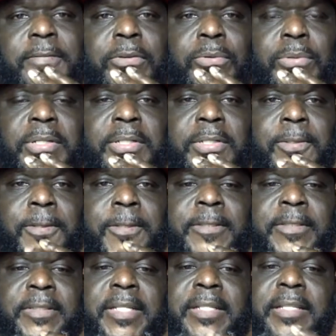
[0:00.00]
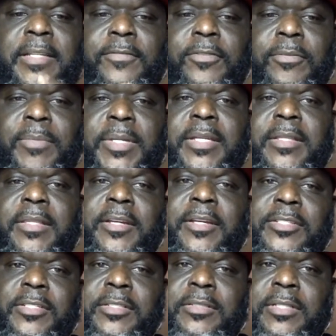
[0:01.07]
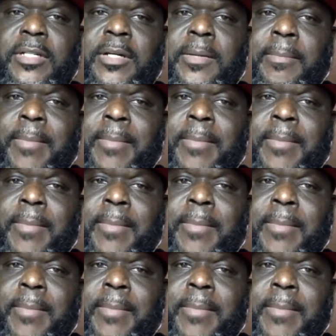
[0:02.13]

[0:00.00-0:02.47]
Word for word: if you will and then for me, there's a, mm.